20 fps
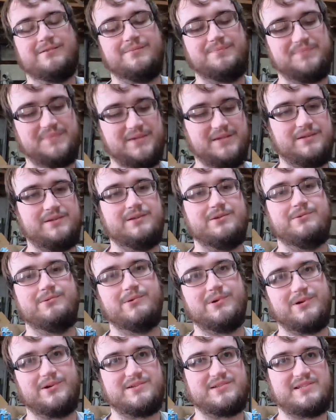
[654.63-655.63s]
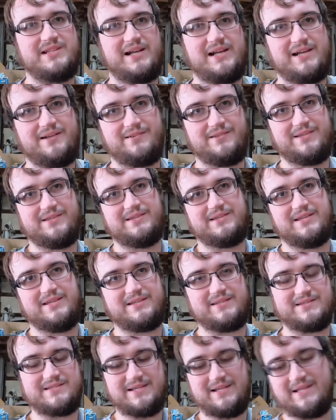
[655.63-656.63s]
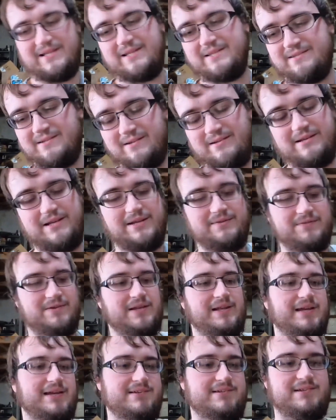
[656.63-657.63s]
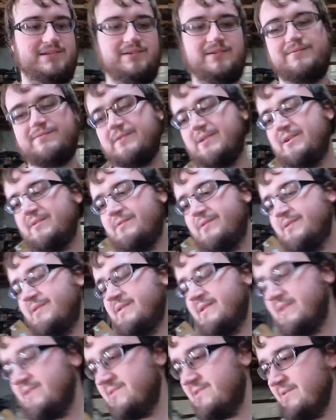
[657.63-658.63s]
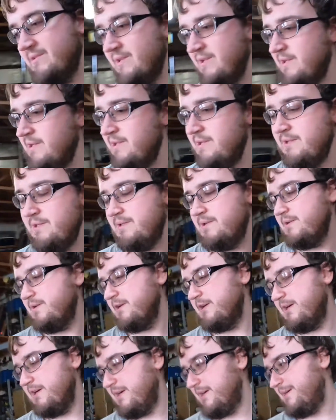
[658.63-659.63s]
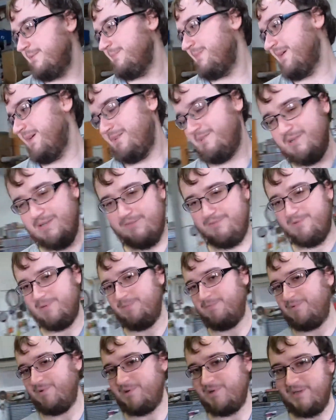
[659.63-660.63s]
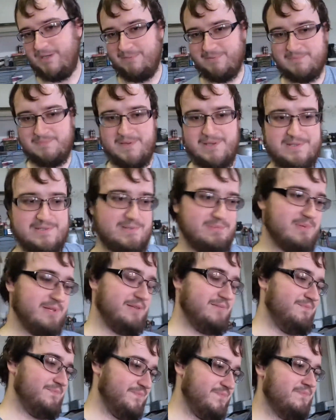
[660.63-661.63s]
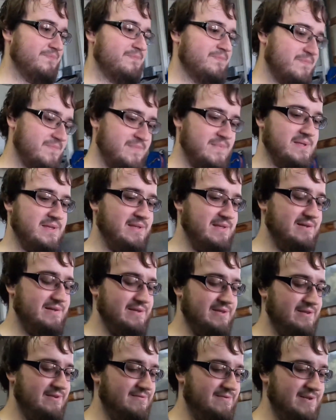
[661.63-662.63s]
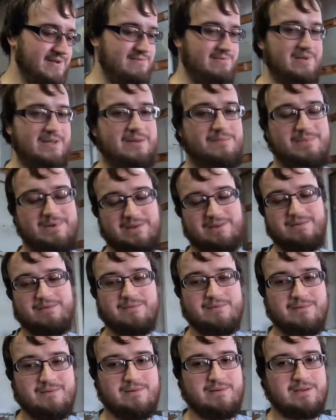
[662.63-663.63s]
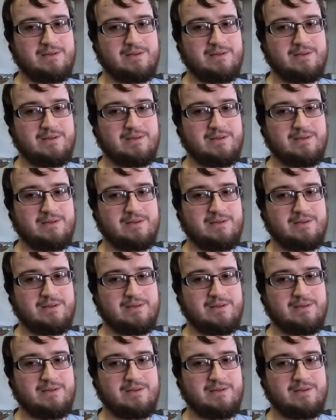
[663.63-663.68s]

the newer style intake designs all have a notch in there for equalization. I don't have room for a carb spacer, but you know, the other fix would that be a